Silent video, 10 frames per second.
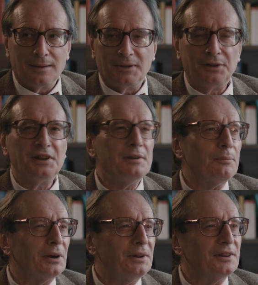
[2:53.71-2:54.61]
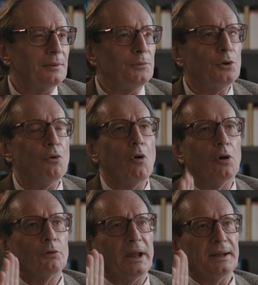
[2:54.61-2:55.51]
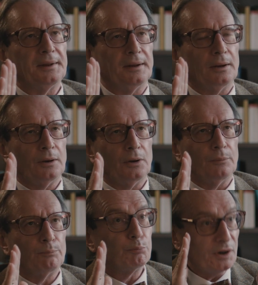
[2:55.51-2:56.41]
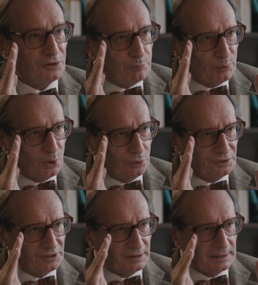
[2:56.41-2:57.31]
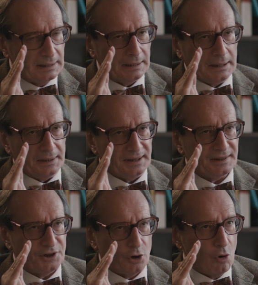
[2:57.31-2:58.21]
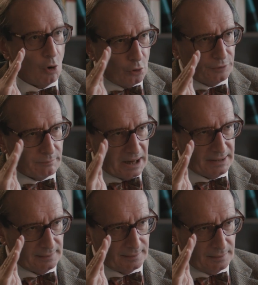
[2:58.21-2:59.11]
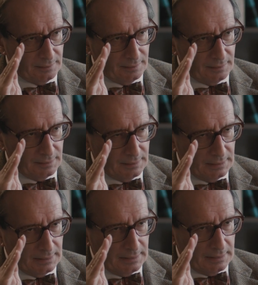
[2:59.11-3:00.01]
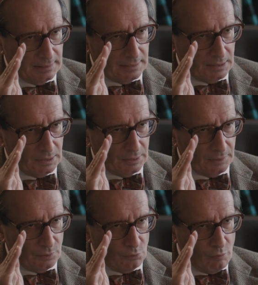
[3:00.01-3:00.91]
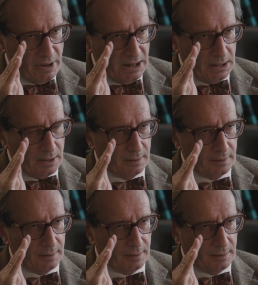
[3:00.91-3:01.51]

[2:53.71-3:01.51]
Because in empiricism, you always uh, presuppose that your own mind uh, will